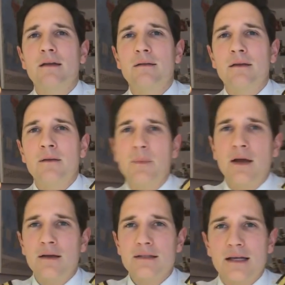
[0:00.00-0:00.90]
in the
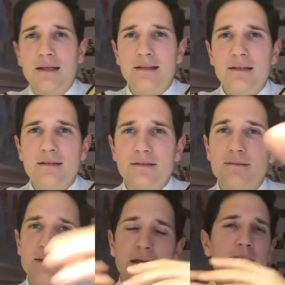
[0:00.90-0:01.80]
past, I did
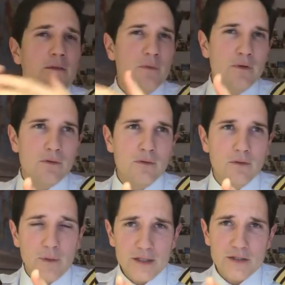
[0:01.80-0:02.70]
take some of your
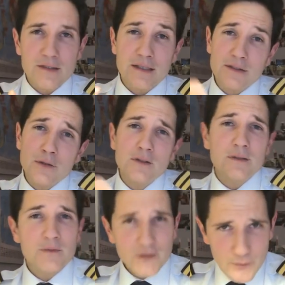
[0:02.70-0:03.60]
questions and took
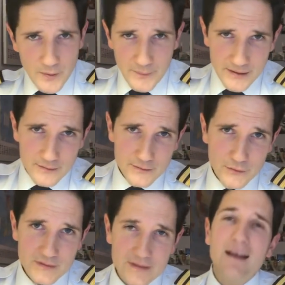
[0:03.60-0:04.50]
them to my medical
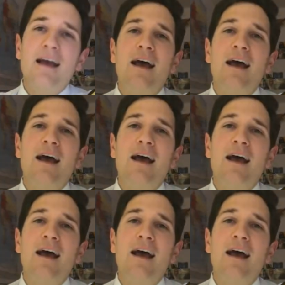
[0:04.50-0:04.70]
doctor,